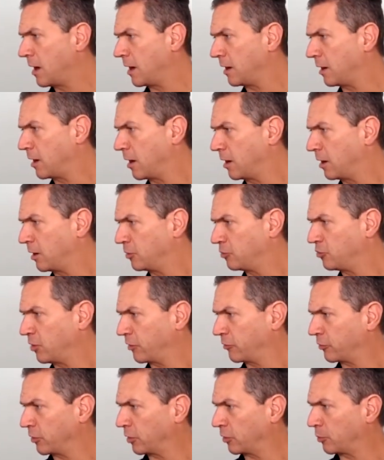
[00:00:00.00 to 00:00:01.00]
And uh,
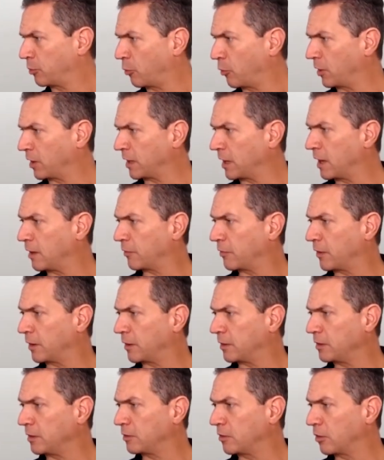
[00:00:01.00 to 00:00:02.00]
Jeffrey is pointing out that
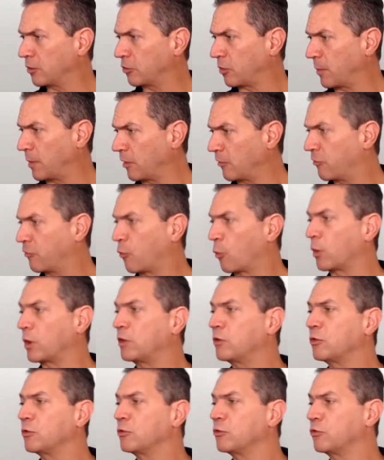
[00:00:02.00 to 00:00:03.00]
he does about 40
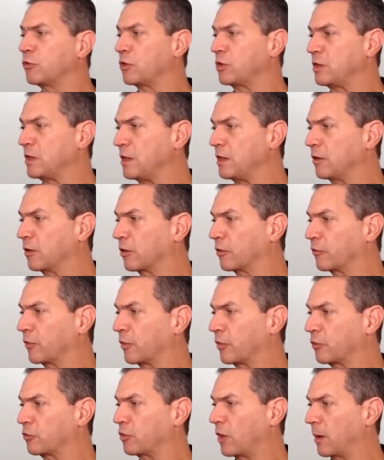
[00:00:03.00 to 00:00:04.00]
tunes a year for
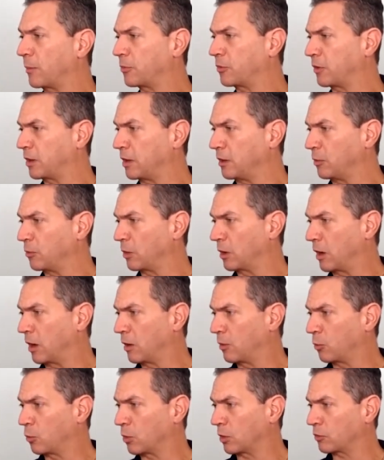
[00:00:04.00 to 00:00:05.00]
the shops that he
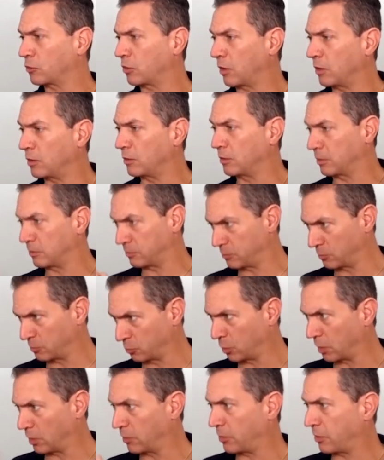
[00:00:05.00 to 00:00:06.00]
uh, works on uh,
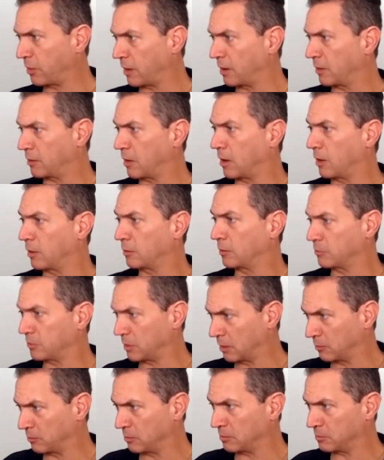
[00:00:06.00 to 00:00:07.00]
with and, uh,
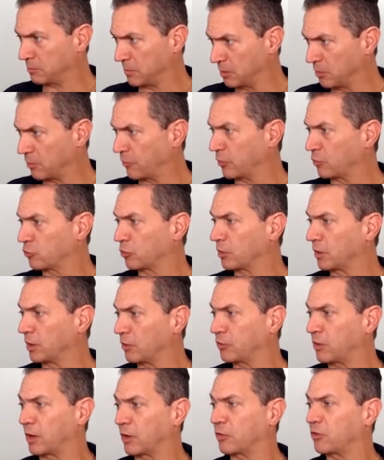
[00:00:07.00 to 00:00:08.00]
and
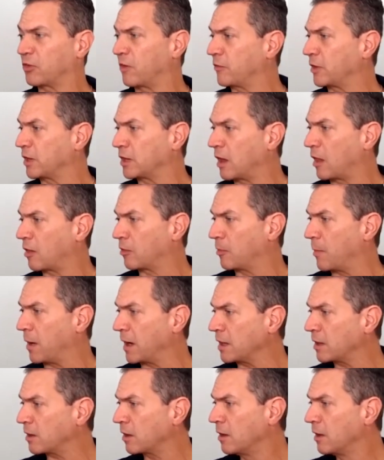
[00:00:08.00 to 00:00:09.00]
individually. He's got a $70
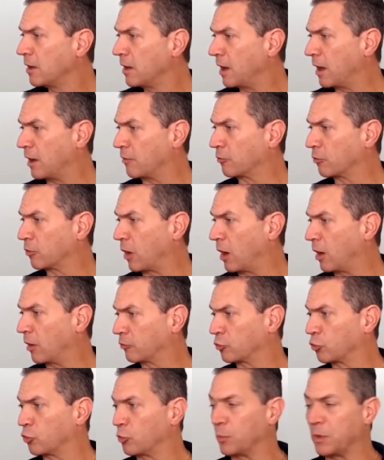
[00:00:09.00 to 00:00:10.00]
mic and
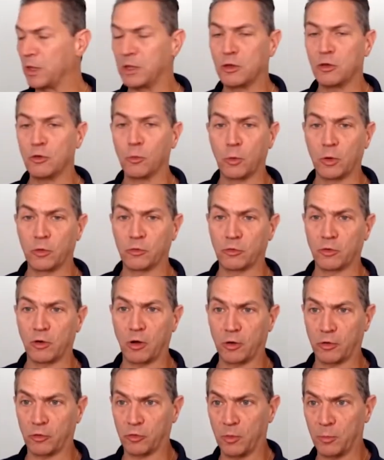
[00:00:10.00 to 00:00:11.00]
uh, Room EQ Wizard
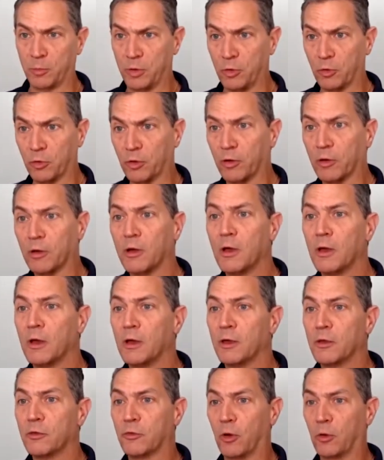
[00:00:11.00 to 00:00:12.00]
on his computer.
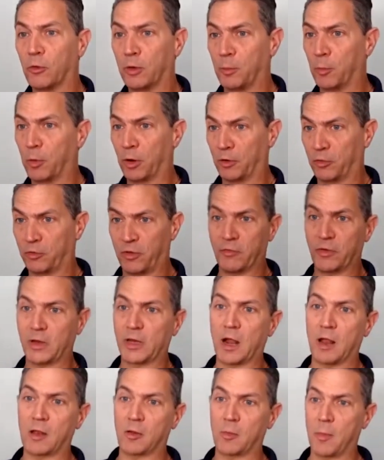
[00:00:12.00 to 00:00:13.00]
So he bought a
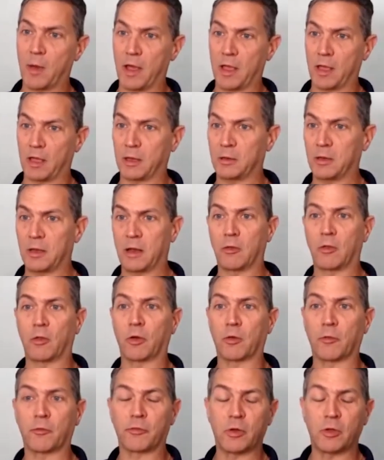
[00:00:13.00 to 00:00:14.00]
$70 mic, he
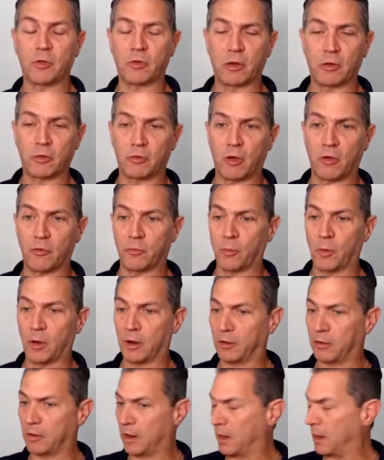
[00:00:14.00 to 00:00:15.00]
downloaded a free set of
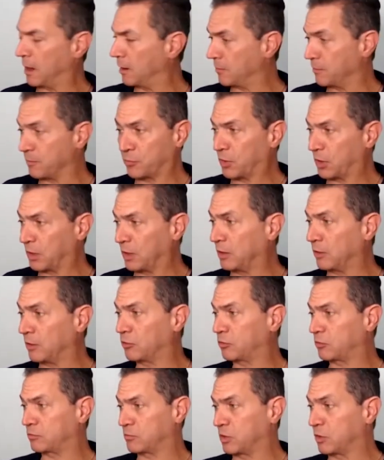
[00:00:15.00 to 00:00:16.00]
software, and
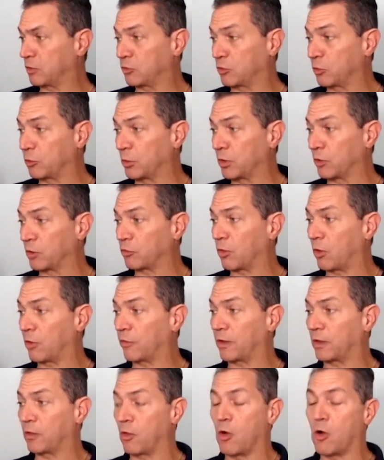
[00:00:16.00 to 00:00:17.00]
he's he's doing this all
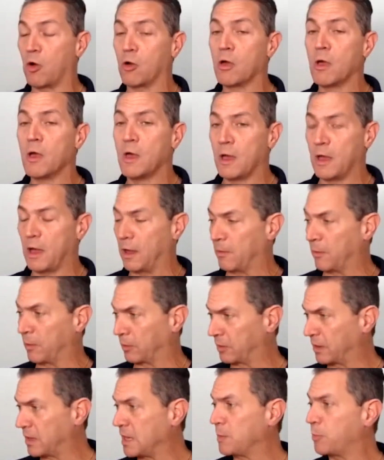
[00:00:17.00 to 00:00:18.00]
day long. And the
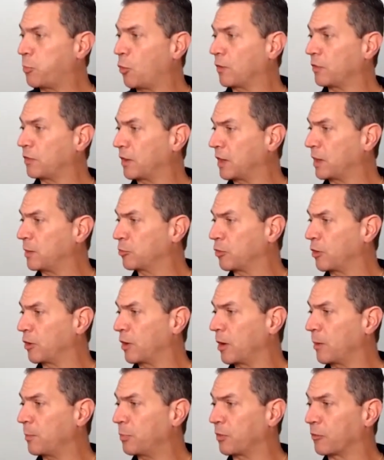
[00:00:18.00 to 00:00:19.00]
key point that he
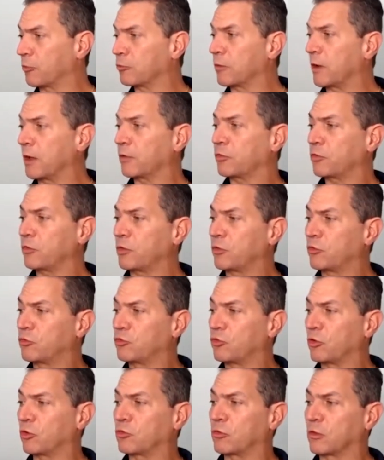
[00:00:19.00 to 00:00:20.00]
brought up, the rest is
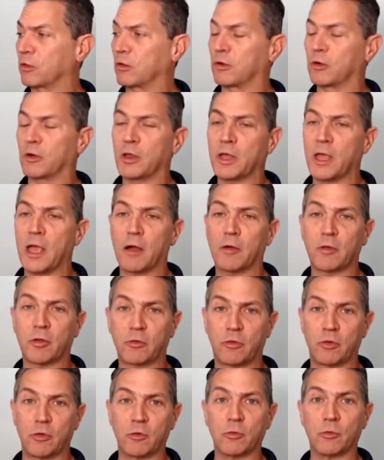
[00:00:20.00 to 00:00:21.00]
just learning how
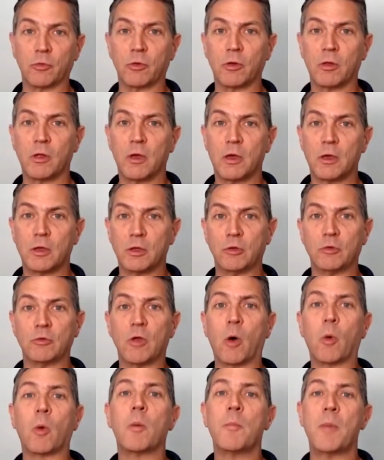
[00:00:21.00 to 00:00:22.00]
to tune. You
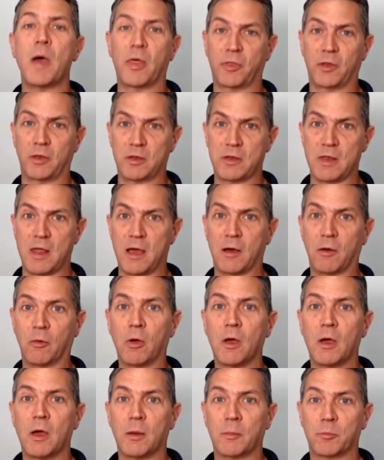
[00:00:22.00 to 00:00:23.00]
know a method
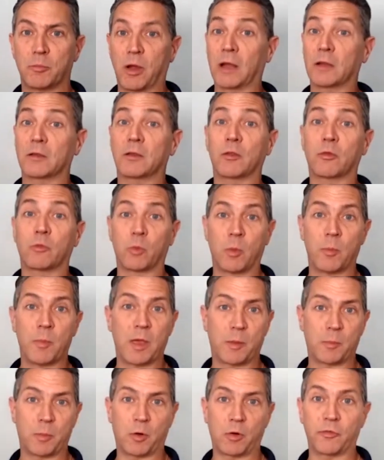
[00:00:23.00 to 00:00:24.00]
now practice will
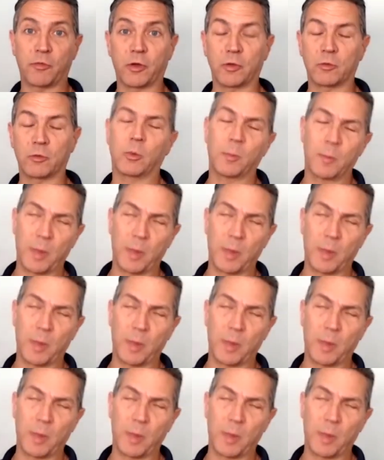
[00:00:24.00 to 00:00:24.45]
make perfect.